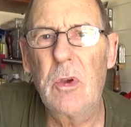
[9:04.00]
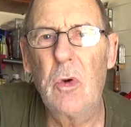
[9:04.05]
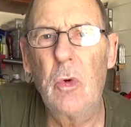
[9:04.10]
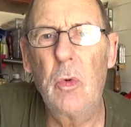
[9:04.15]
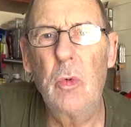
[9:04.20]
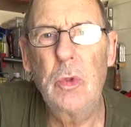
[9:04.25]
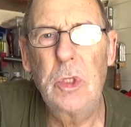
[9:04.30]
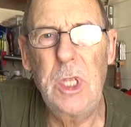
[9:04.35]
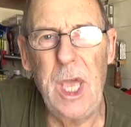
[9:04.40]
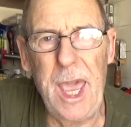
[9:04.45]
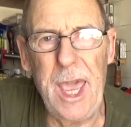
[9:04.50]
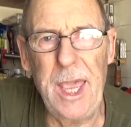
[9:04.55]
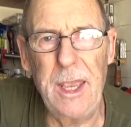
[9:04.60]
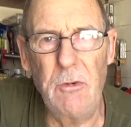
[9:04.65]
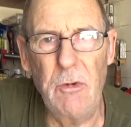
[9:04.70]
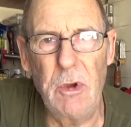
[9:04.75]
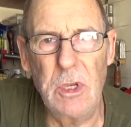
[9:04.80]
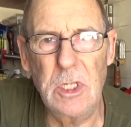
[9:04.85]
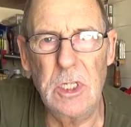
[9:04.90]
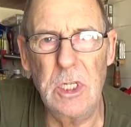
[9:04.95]
call tag
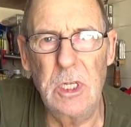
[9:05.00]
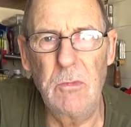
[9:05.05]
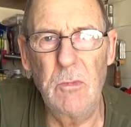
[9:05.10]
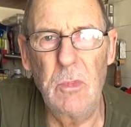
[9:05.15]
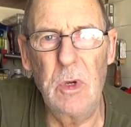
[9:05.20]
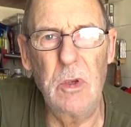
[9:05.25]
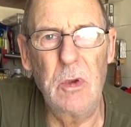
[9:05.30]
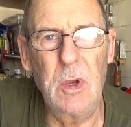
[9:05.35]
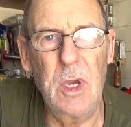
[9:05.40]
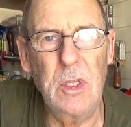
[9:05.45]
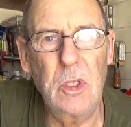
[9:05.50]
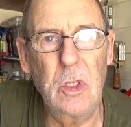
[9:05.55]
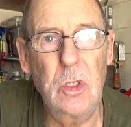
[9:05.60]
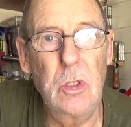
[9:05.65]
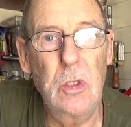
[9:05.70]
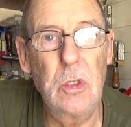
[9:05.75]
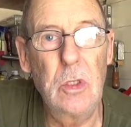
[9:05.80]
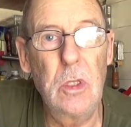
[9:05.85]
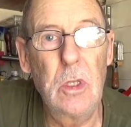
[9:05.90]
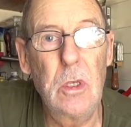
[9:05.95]
wrestling, where you had
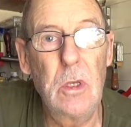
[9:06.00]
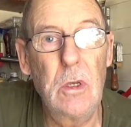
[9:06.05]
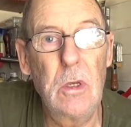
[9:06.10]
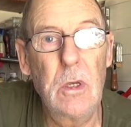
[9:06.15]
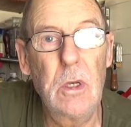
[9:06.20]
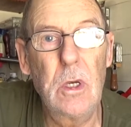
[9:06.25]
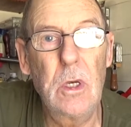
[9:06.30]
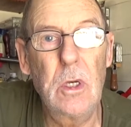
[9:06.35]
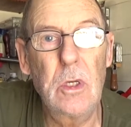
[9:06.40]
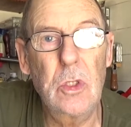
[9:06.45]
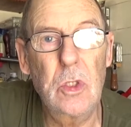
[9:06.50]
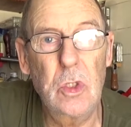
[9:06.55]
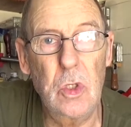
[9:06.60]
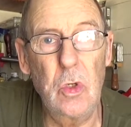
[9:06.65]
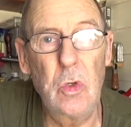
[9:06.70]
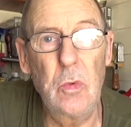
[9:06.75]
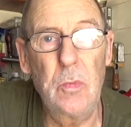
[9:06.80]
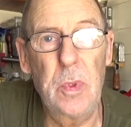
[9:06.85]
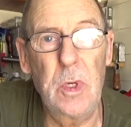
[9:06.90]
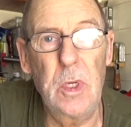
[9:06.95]

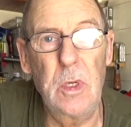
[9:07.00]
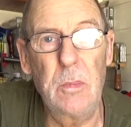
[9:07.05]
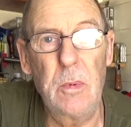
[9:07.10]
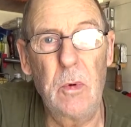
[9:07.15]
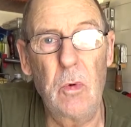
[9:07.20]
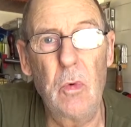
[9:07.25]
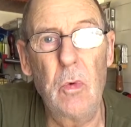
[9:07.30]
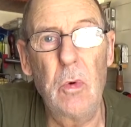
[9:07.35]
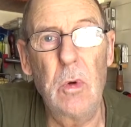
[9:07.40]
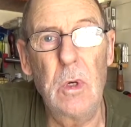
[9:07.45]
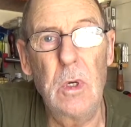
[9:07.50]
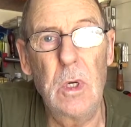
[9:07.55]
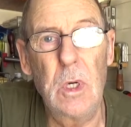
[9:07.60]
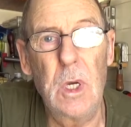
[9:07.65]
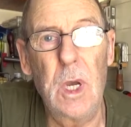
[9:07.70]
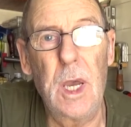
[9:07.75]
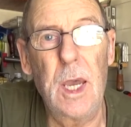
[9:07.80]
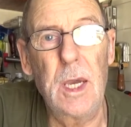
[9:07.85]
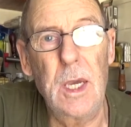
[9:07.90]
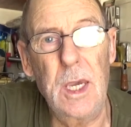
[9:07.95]
2 people
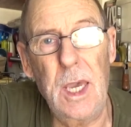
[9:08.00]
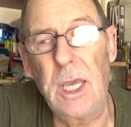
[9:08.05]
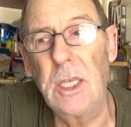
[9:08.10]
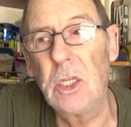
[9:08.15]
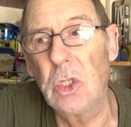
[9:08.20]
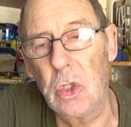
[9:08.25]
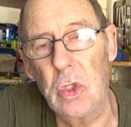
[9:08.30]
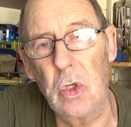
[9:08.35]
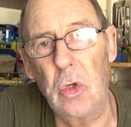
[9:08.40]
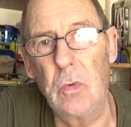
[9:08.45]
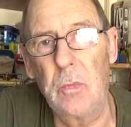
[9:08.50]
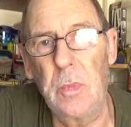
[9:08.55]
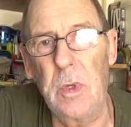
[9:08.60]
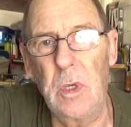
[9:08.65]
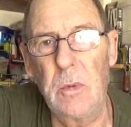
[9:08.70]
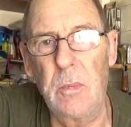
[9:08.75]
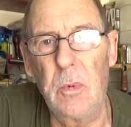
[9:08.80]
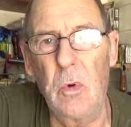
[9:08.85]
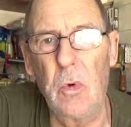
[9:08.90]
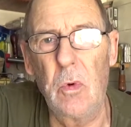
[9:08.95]
against 2
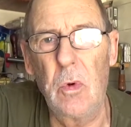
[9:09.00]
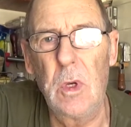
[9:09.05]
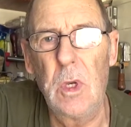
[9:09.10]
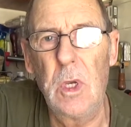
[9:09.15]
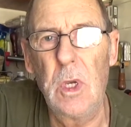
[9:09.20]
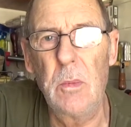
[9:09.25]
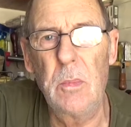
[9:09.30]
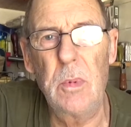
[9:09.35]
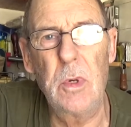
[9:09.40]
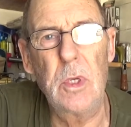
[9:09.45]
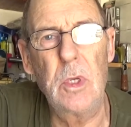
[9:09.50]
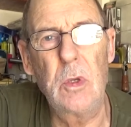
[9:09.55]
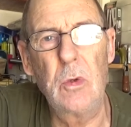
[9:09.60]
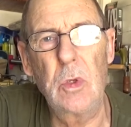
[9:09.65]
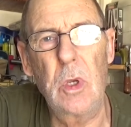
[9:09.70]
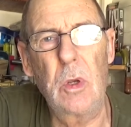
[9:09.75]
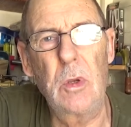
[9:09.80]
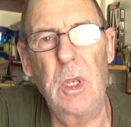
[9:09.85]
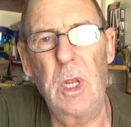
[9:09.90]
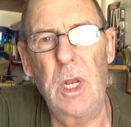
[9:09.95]
people, but you was
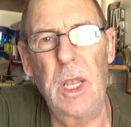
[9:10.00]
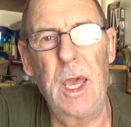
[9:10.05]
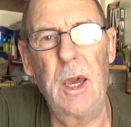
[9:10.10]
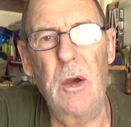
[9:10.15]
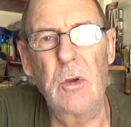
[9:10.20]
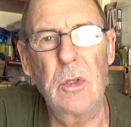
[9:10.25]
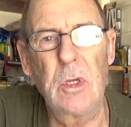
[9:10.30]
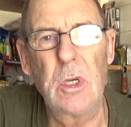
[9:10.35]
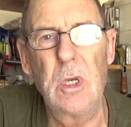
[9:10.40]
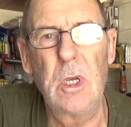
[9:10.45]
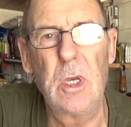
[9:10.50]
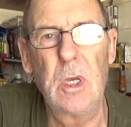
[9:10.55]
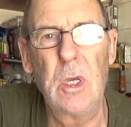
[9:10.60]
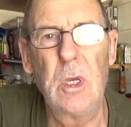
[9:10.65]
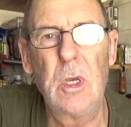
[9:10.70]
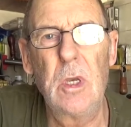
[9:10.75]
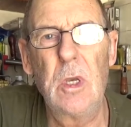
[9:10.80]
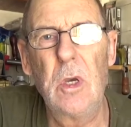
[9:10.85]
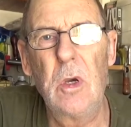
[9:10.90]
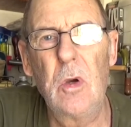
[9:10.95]
only allowed
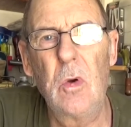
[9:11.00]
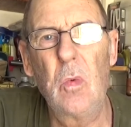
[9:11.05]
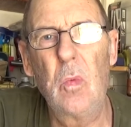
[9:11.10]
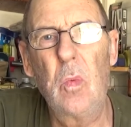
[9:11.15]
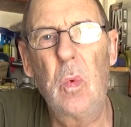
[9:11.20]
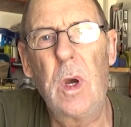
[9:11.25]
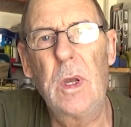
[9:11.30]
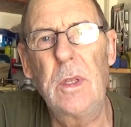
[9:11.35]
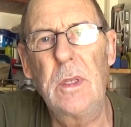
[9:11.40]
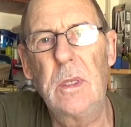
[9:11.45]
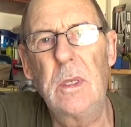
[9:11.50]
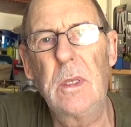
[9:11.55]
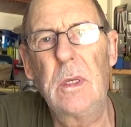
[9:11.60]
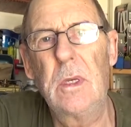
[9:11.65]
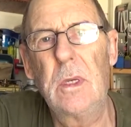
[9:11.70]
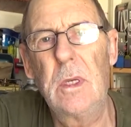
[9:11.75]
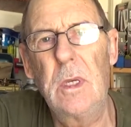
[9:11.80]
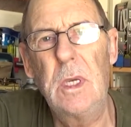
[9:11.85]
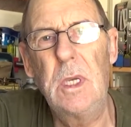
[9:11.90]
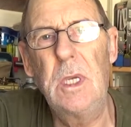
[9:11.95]
1
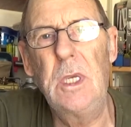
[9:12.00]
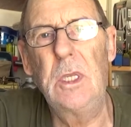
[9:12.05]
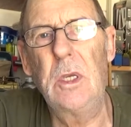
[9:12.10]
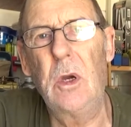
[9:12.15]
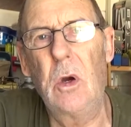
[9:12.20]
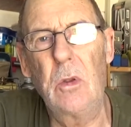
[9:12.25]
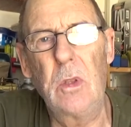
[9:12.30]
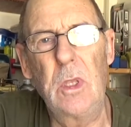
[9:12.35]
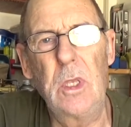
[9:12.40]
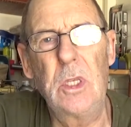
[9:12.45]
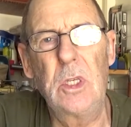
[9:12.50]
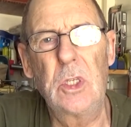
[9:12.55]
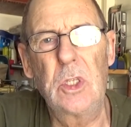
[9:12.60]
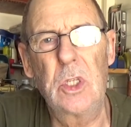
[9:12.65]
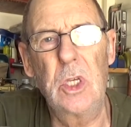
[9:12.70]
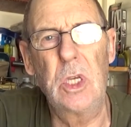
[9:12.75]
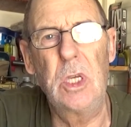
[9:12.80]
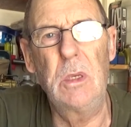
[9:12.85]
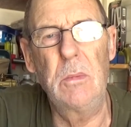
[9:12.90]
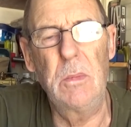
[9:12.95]
on each
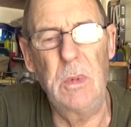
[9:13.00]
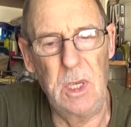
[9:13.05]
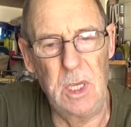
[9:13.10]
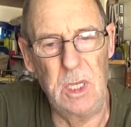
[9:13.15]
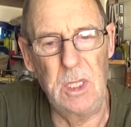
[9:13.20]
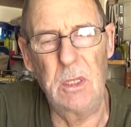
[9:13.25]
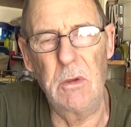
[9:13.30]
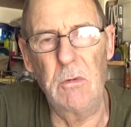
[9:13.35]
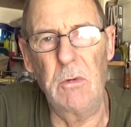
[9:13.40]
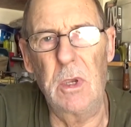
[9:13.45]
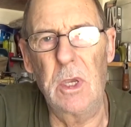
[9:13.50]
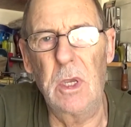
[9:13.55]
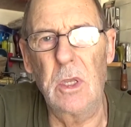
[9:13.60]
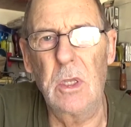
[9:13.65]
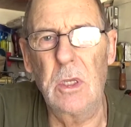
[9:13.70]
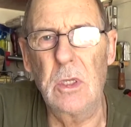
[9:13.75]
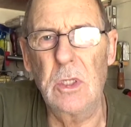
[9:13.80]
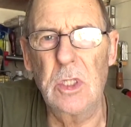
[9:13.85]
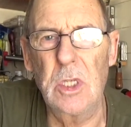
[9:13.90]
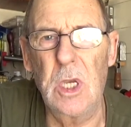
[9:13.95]
team in the ring at
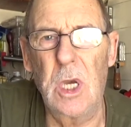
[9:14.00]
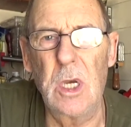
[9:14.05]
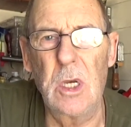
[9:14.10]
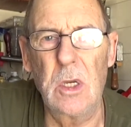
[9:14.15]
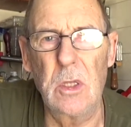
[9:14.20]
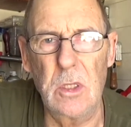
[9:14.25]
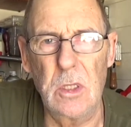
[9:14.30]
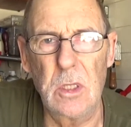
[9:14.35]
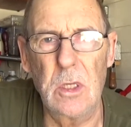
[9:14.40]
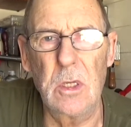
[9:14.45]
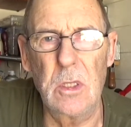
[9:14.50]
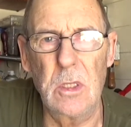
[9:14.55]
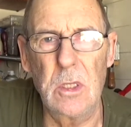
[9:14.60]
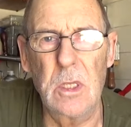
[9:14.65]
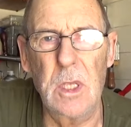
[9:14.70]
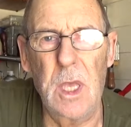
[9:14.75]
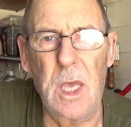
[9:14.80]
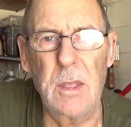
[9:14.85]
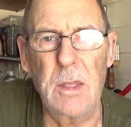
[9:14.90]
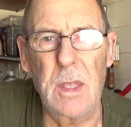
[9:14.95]

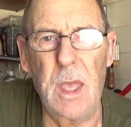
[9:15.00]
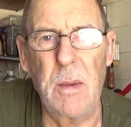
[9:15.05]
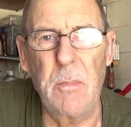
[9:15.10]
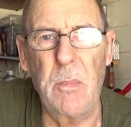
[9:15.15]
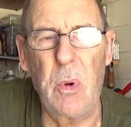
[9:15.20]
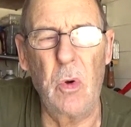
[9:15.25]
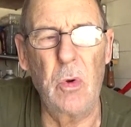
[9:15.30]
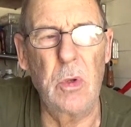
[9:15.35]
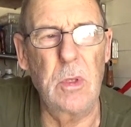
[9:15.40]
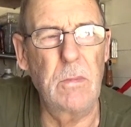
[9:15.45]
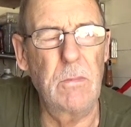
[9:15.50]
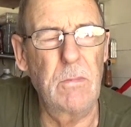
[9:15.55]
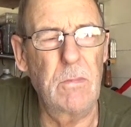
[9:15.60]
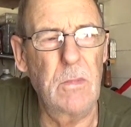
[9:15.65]
that point.